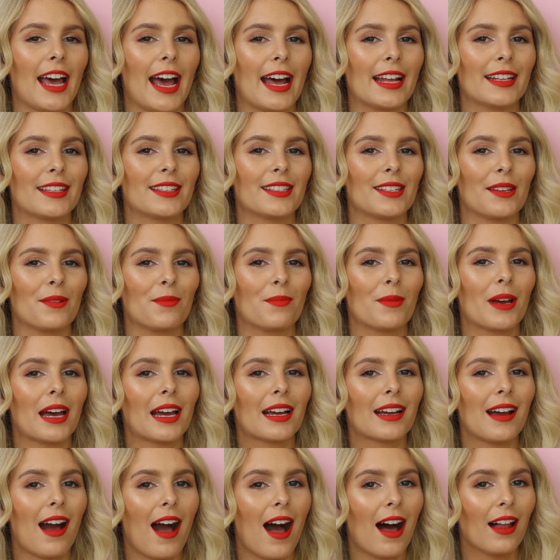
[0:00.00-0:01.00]
to add some
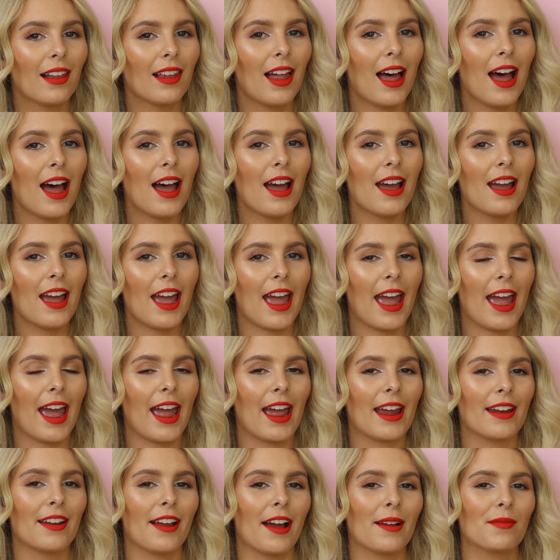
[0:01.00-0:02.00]
color,
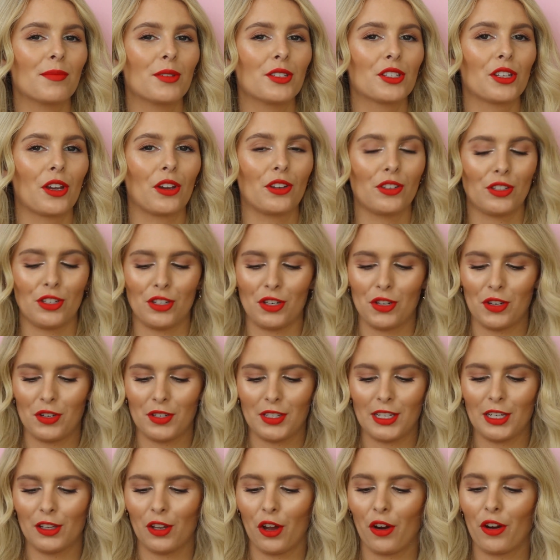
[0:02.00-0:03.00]
and I'm just going to
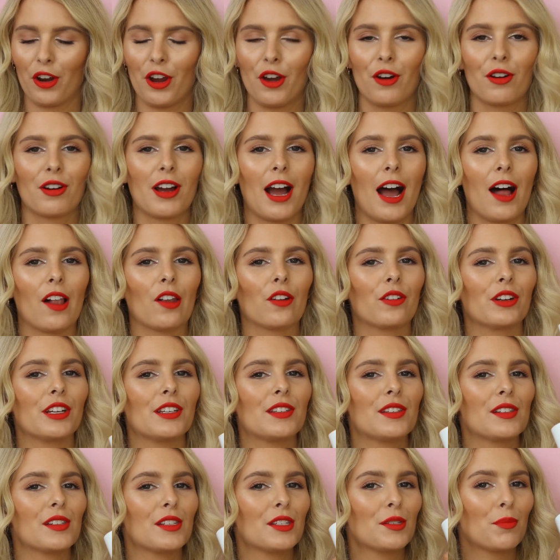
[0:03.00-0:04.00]
use the L'Oreal
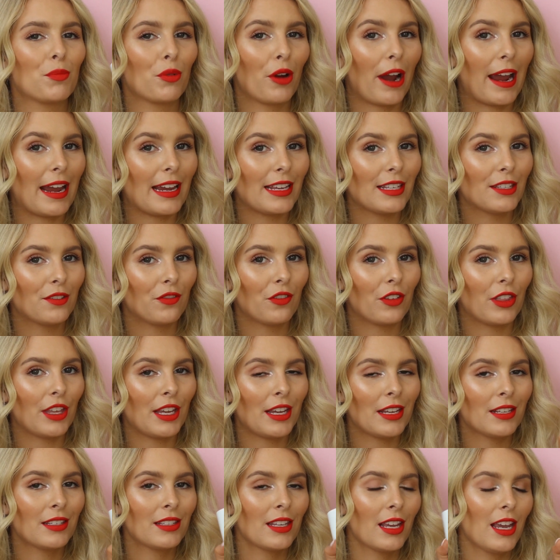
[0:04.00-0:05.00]
Colorista Sprays for
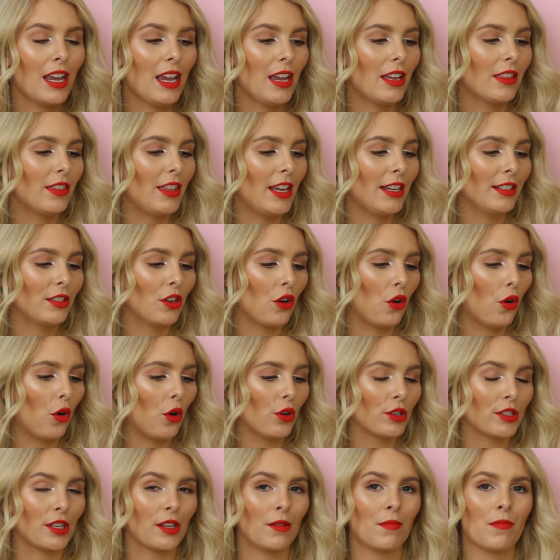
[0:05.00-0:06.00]
this. These are
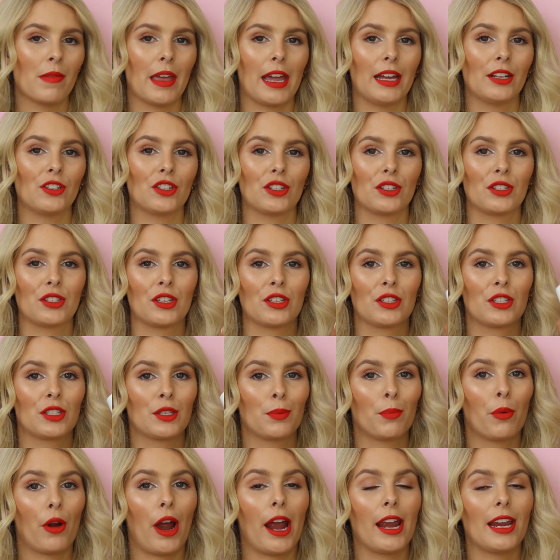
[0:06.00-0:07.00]
awesome. They just
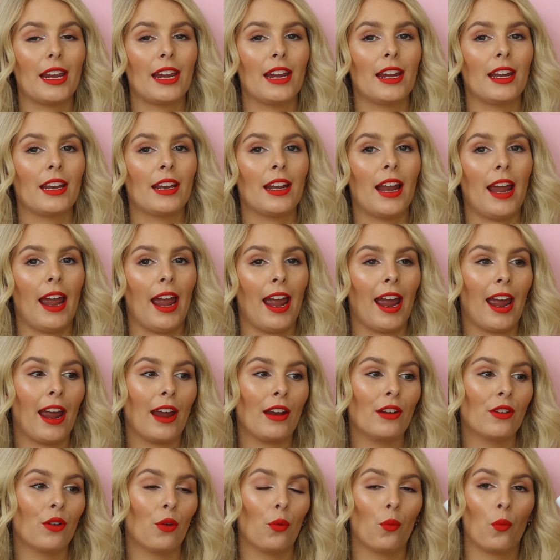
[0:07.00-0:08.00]
spray in
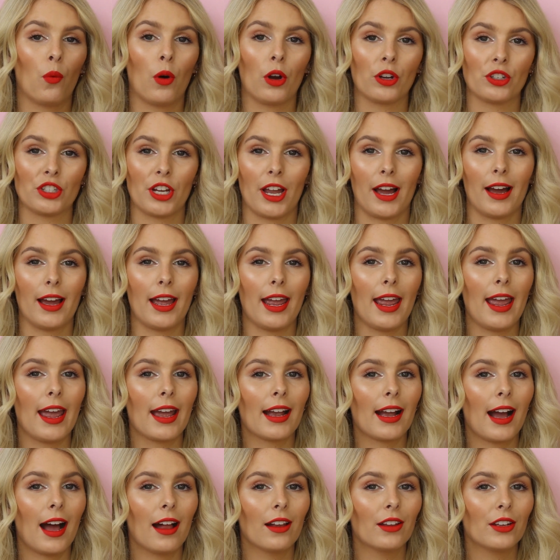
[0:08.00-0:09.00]
and wash out
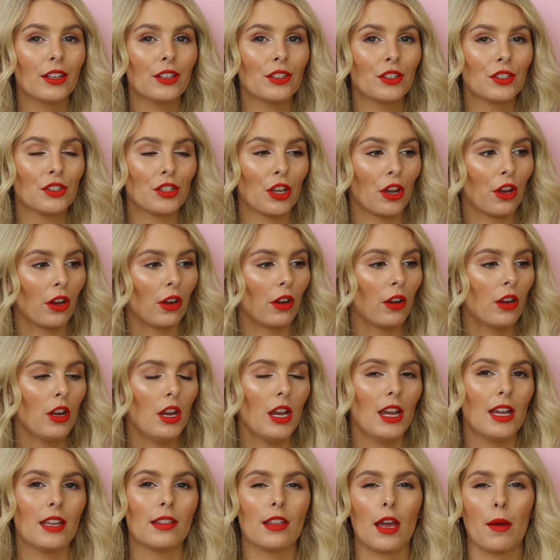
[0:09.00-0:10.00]
hair colors, so
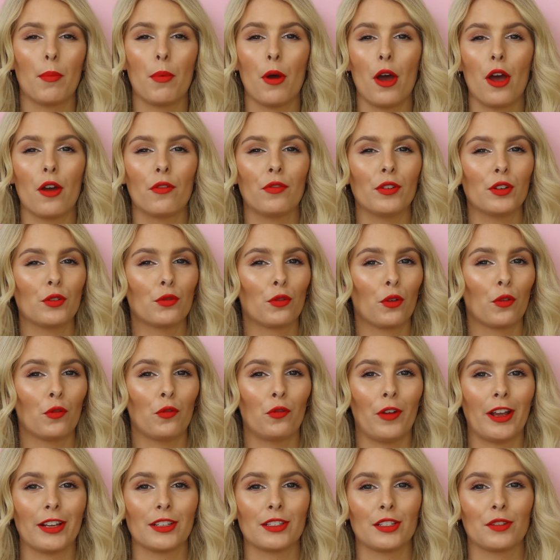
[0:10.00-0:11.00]
they're perfect for
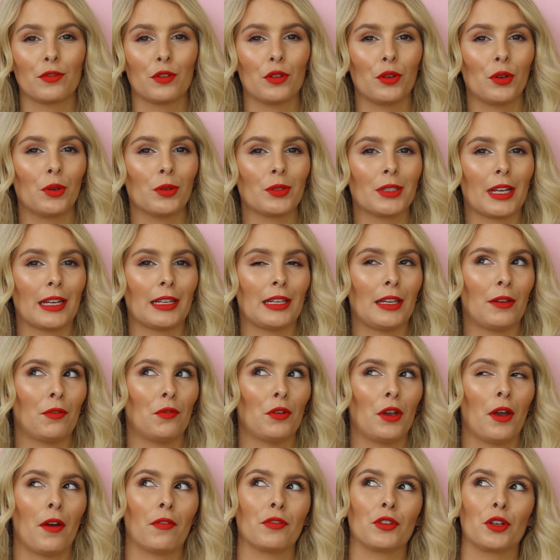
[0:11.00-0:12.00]
festivals, like
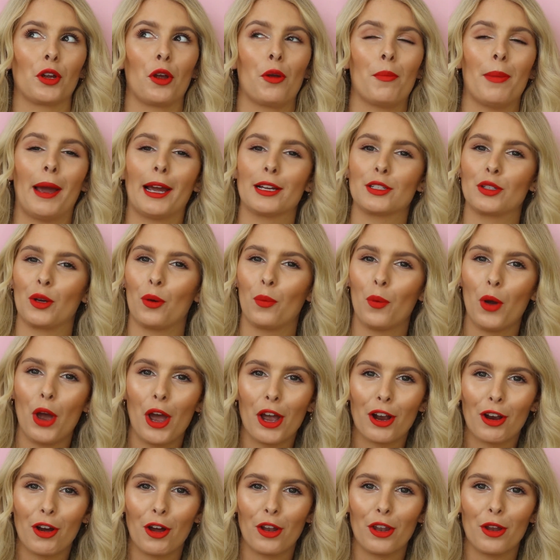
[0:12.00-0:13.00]
if you have to go back to
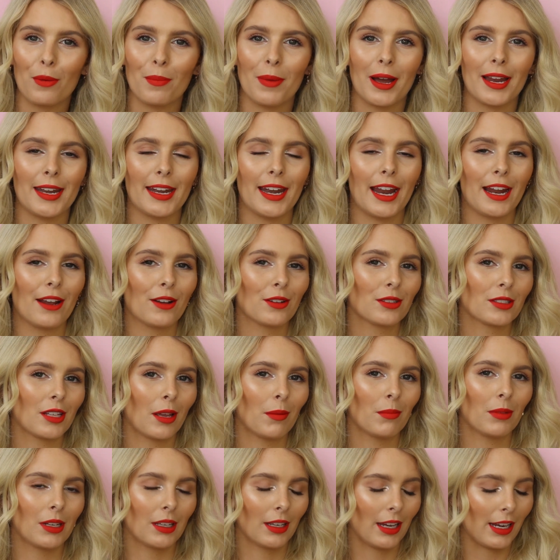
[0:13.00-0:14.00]
work on the Monday or
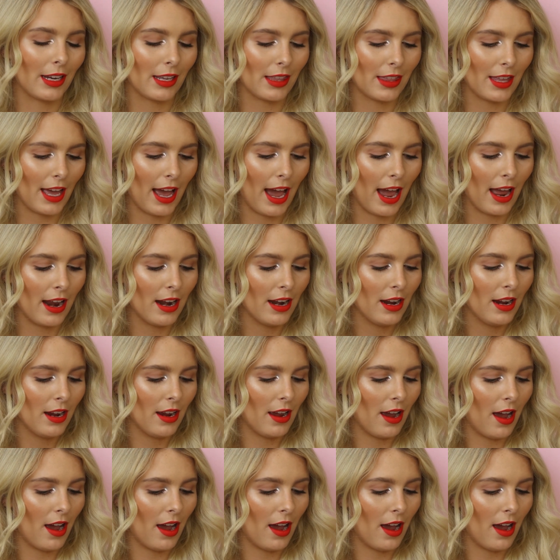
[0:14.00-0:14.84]
something like that.